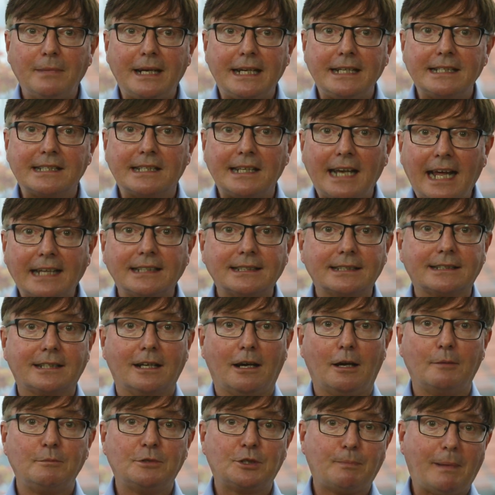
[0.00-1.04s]
means less
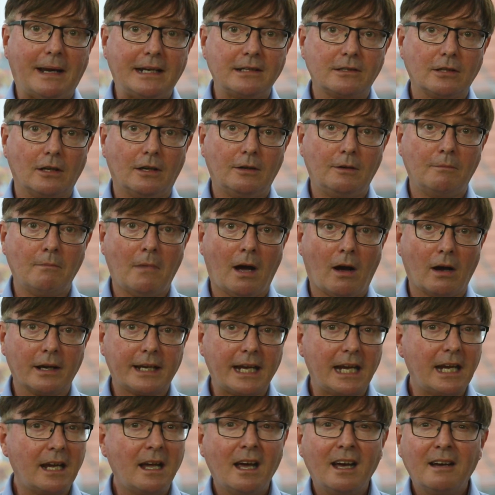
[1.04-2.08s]
time spent on
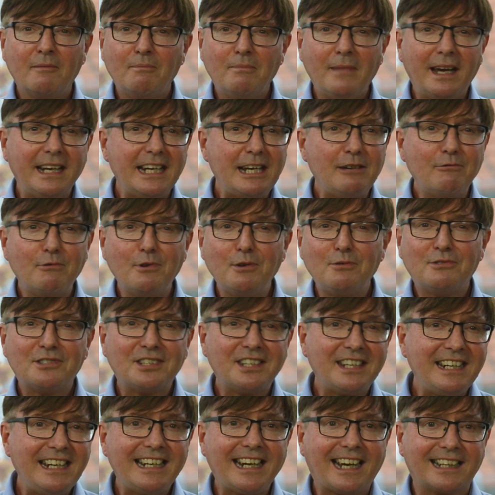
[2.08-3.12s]
marking many
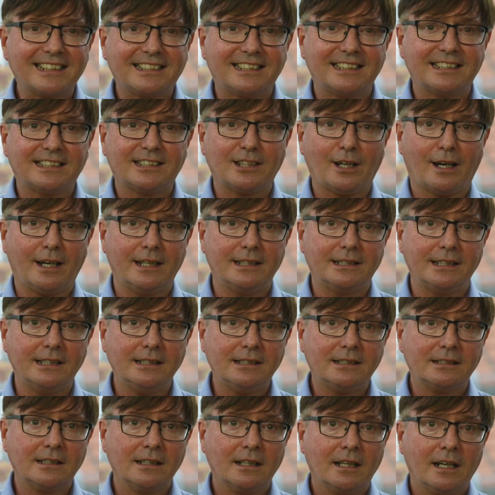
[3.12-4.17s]
routine
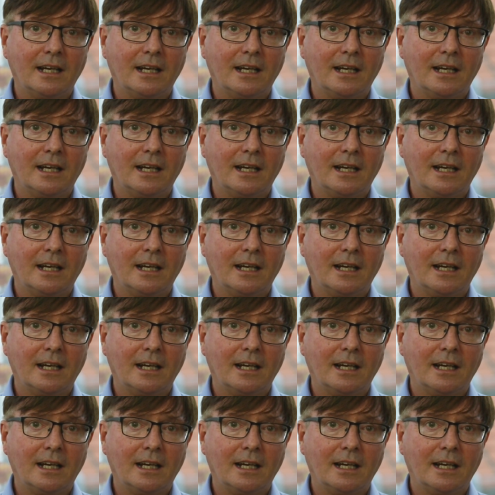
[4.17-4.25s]
exercises